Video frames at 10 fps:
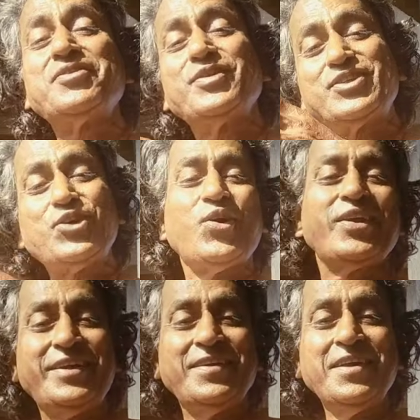
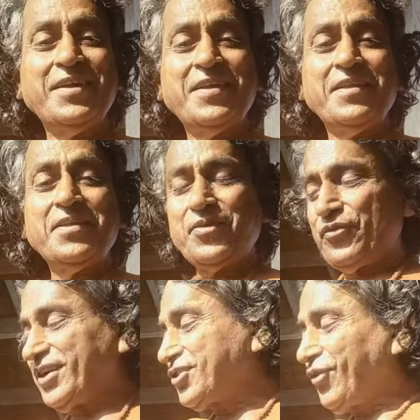Vajroli.
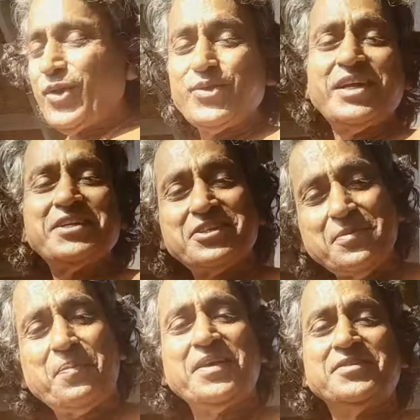First, follow their
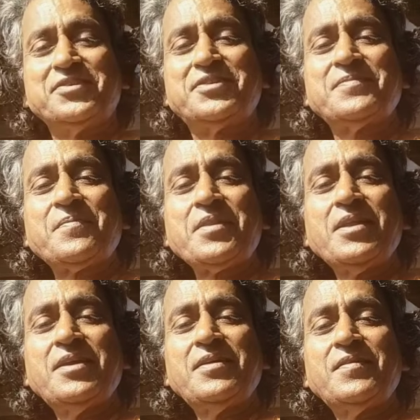disciplines.
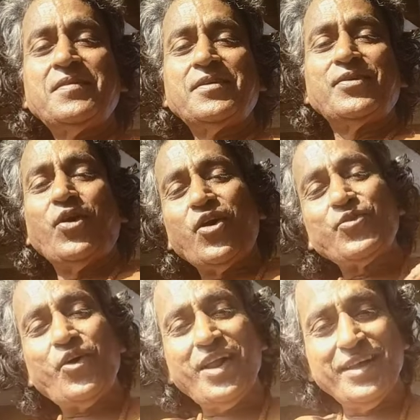
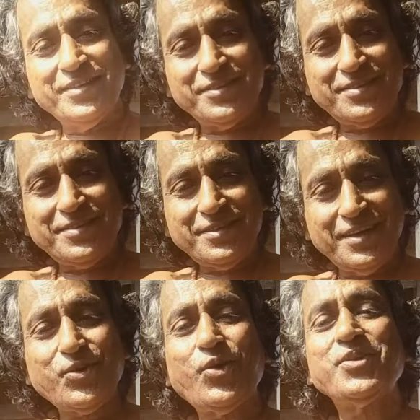Non-violence
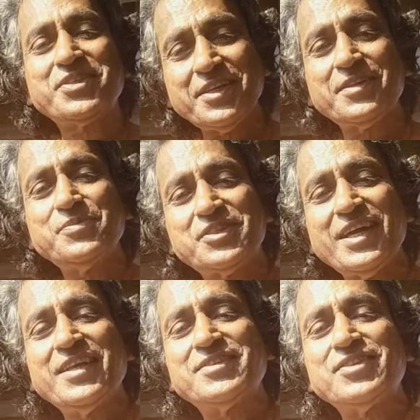under all
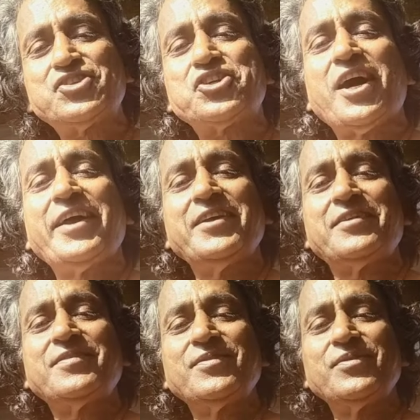circumstances. Try it.
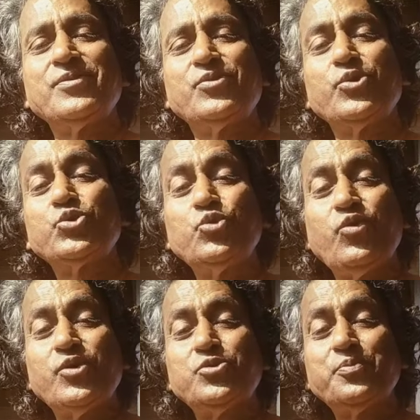Those who
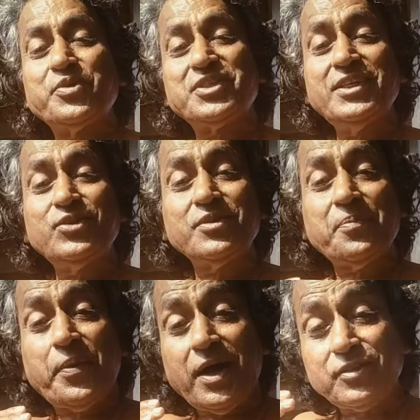want to proceed on the
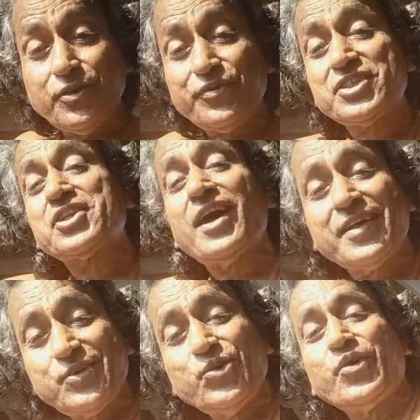path of
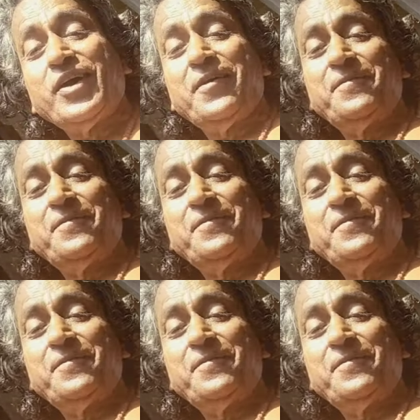Ashtanga Yoga.